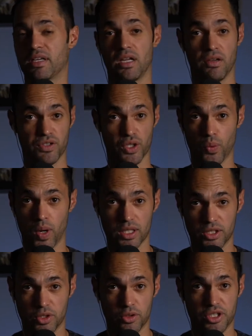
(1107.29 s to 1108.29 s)
If she
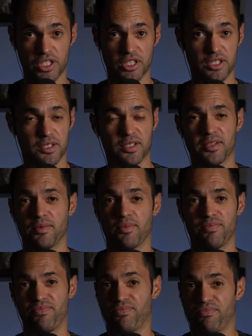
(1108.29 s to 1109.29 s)
wants to,
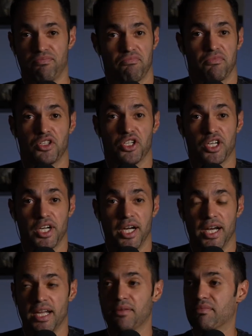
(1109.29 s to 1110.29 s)
should
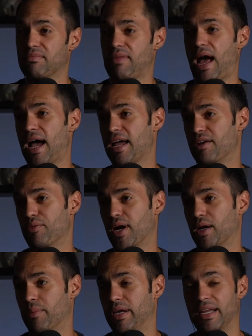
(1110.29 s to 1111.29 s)
cut it. I
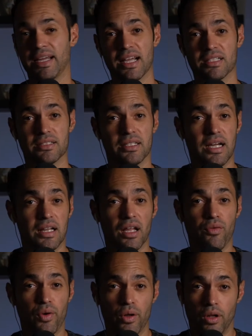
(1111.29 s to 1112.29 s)
recommend against it. I
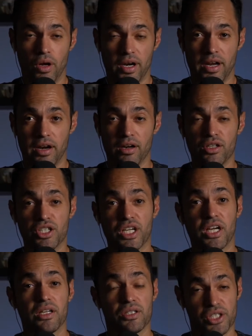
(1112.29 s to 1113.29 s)
love her long hair.
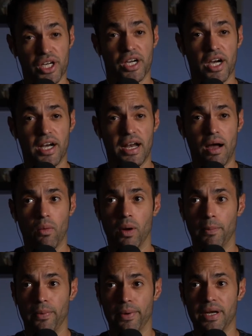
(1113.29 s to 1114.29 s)
She cut it at
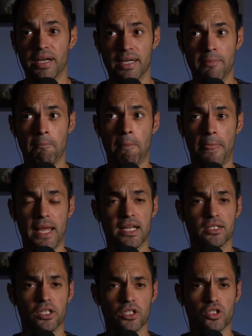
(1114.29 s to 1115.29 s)
one point, and
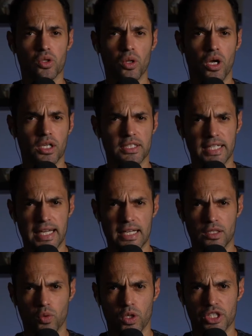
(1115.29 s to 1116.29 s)
it took so long to get
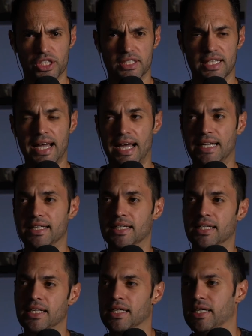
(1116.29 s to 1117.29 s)
it to where she's at.